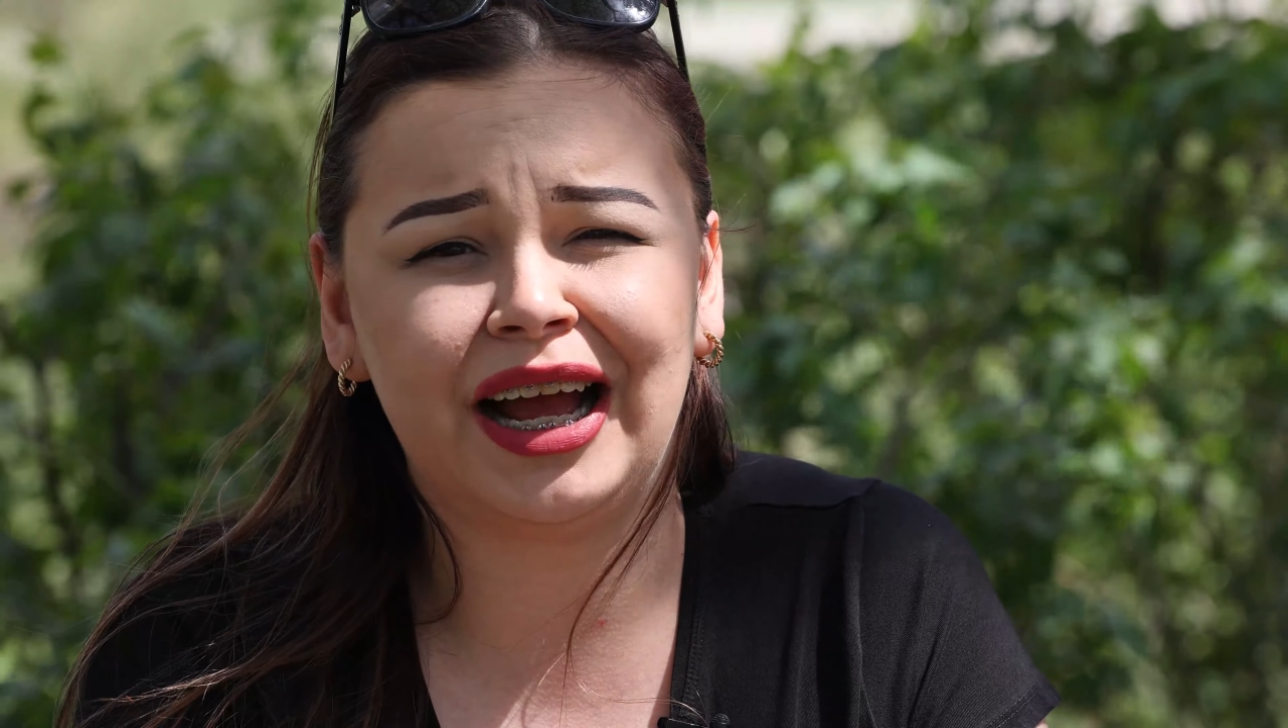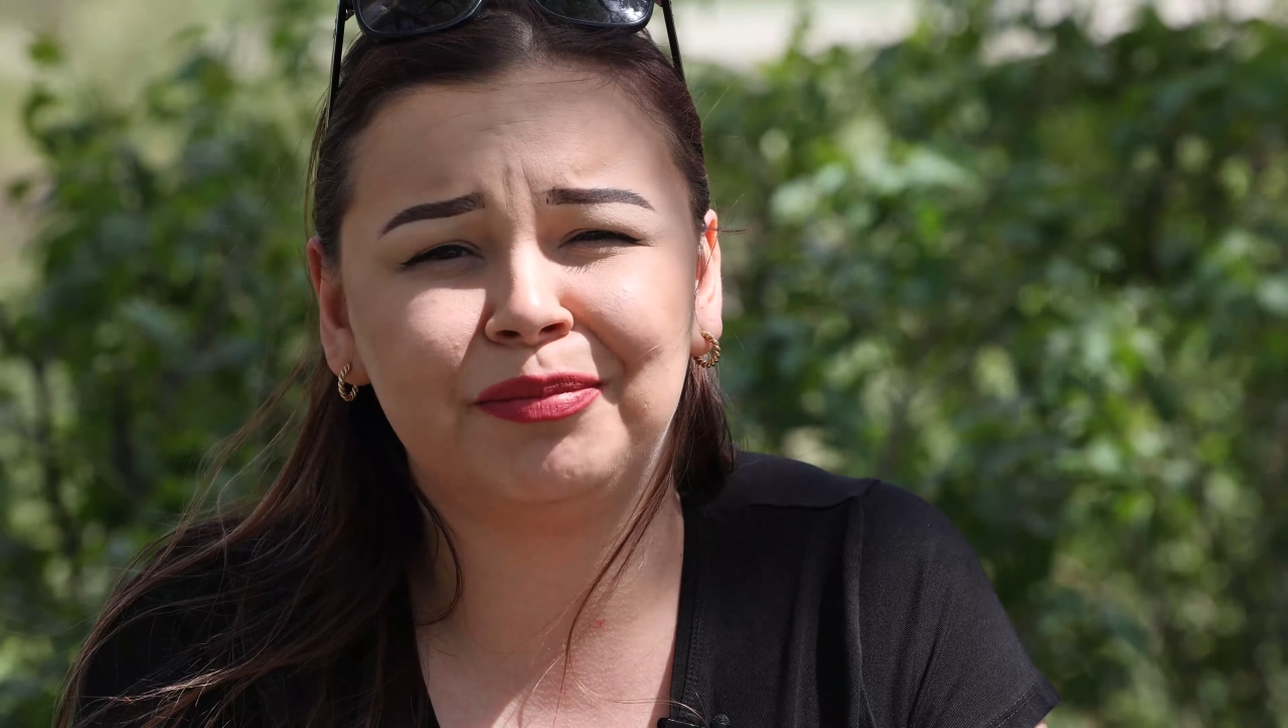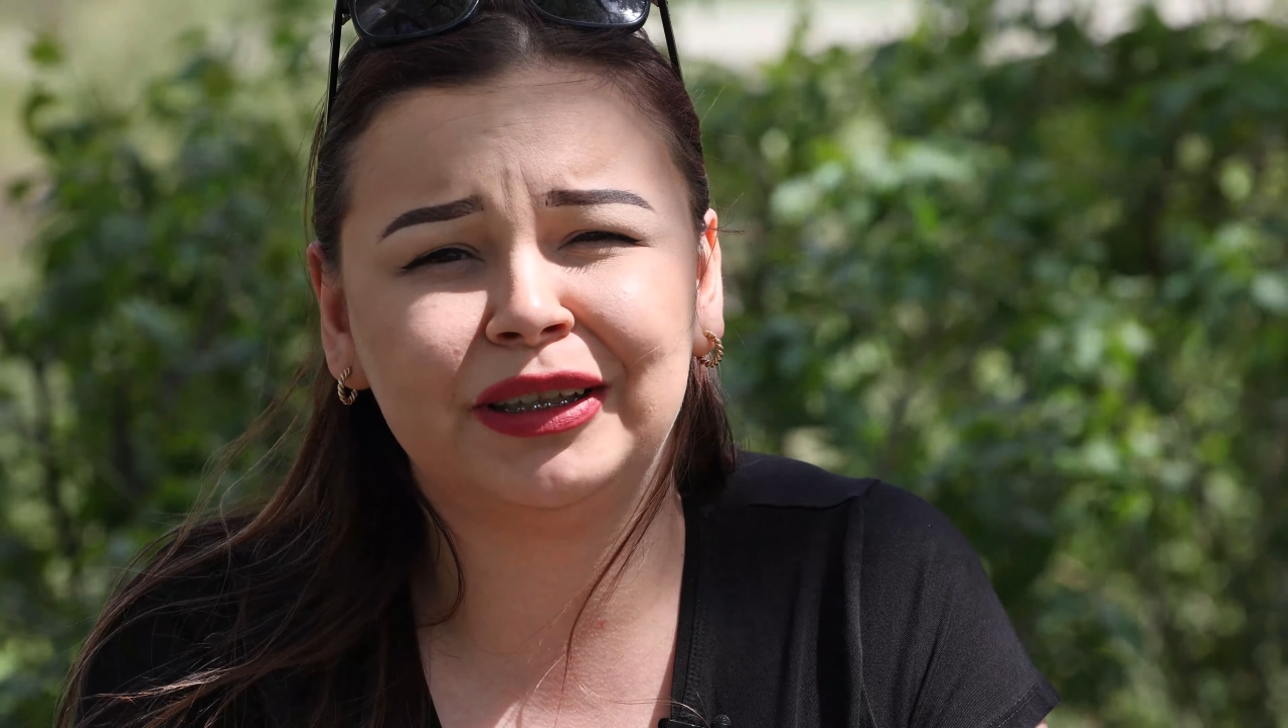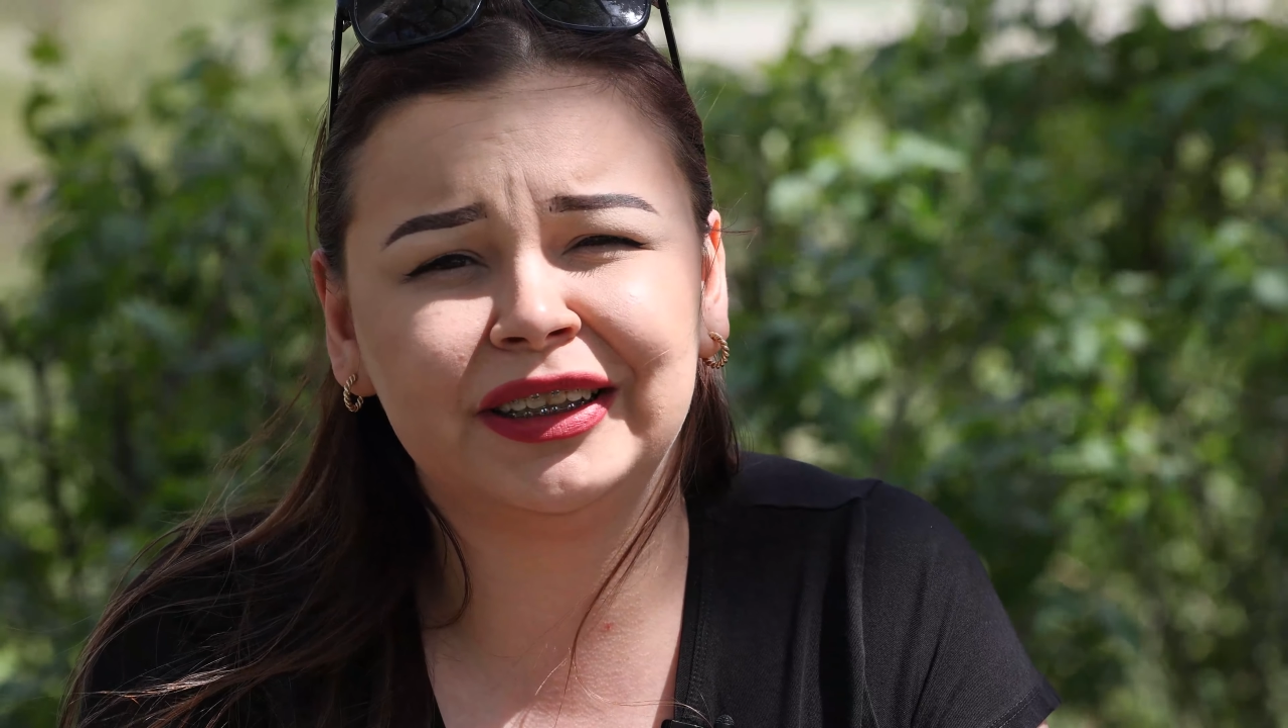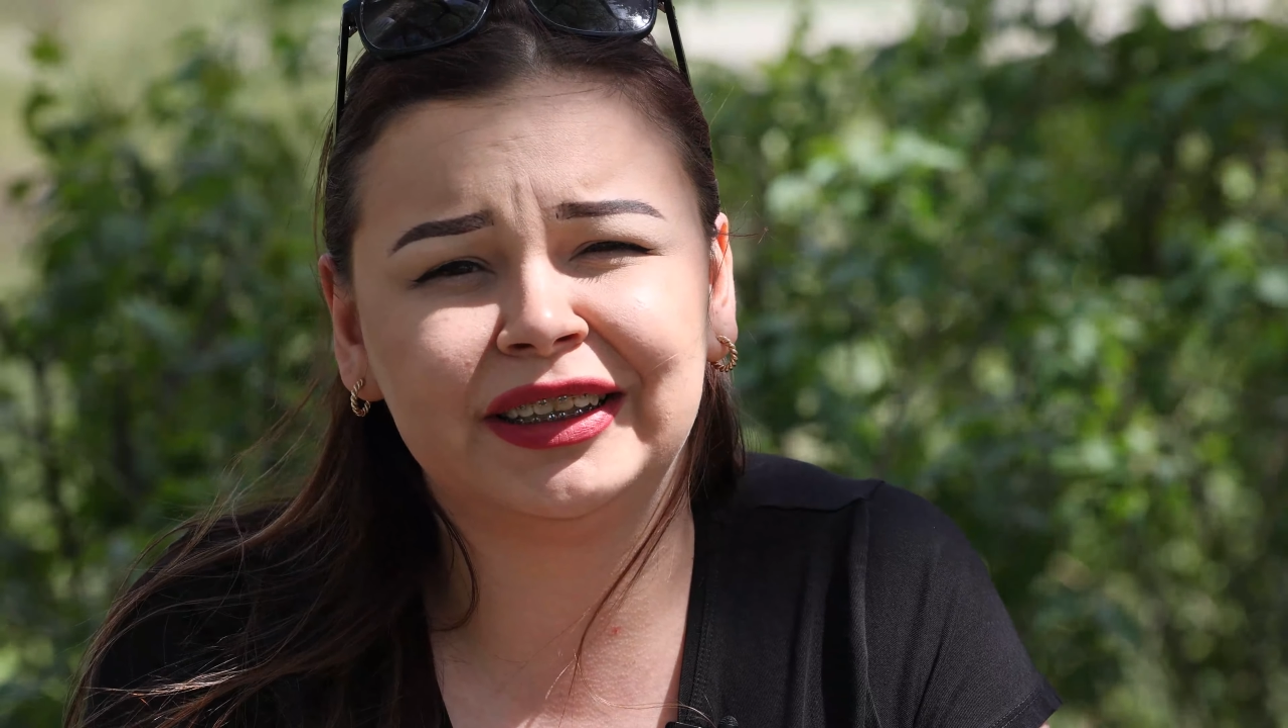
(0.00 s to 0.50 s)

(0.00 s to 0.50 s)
happens